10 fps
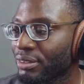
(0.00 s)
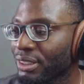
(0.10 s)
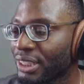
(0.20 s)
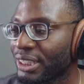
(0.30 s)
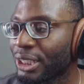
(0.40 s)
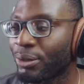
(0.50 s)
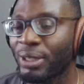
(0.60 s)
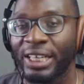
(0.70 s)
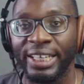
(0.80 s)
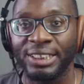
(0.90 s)
And now
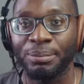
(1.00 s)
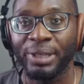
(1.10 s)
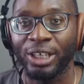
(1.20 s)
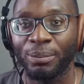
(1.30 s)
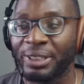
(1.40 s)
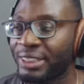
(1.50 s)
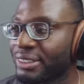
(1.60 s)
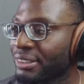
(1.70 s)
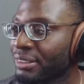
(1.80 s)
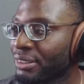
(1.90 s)
I get my
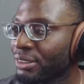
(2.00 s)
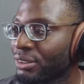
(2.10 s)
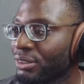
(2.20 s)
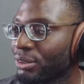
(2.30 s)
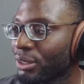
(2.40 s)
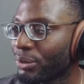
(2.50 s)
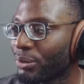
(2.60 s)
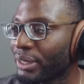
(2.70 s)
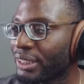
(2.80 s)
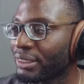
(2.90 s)
update. So I'll
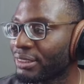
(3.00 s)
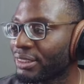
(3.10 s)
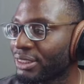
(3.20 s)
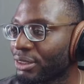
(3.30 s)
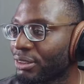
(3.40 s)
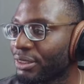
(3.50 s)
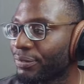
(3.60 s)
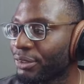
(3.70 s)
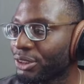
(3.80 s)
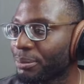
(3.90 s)
go ahead and install the
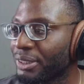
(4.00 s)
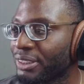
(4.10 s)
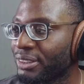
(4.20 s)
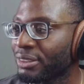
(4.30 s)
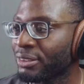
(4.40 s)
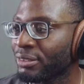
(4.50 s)
first update.